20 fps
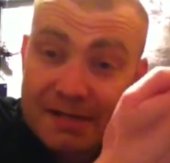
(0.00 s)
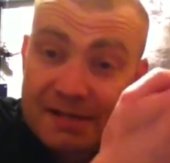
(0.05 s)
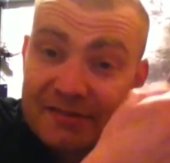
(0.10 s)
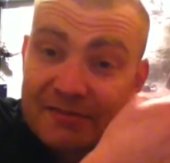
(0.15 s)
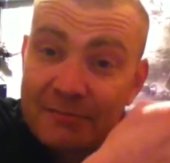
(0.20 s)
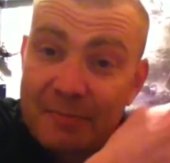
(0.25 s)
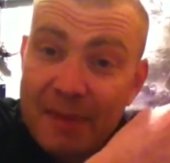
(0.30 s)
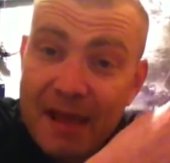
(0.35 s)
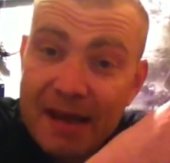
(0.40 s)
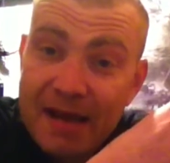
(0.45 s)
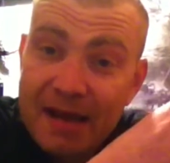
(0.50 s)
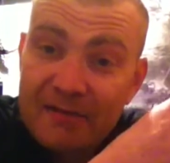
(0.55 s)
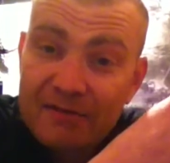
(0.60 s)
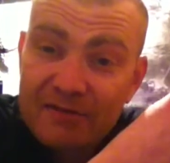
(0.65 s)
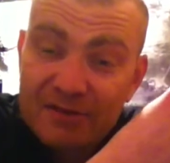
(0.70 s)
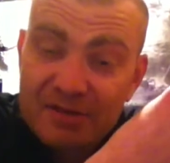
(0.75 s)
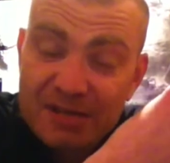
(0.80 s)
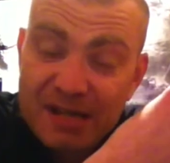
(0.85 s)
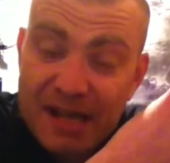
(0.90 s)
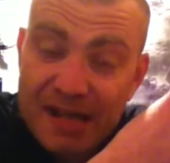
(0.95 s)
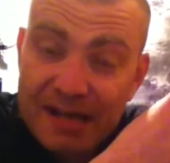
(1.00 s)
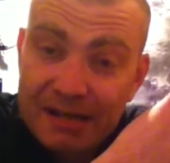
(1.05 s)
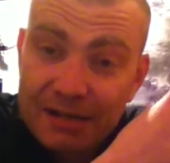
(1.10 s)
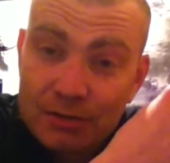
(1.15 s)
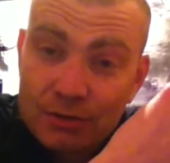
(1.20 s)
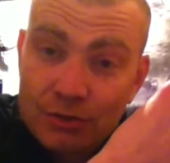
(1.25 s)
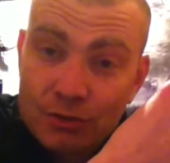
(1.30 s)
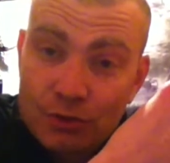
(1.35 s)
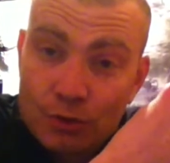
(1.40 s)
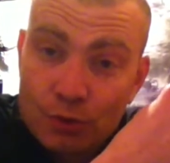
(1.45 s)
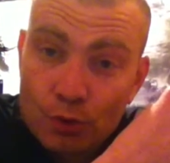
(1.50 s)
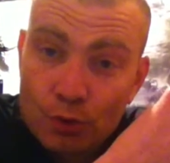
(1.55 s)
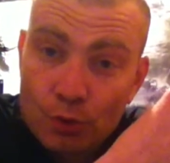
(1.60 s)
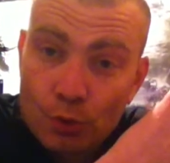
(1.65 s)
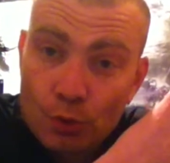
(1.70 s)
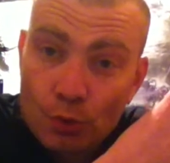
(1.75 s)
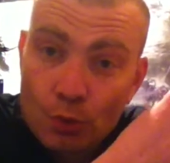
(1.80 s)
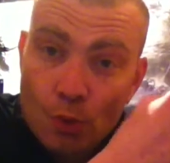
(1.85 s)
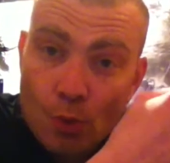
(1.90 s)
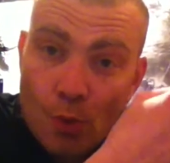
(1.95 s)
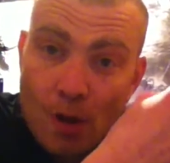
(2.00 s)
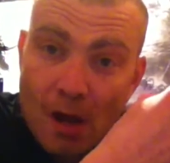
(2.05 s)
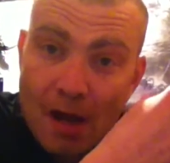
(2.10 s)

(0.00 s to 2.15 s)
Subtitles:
if Ben F is sending to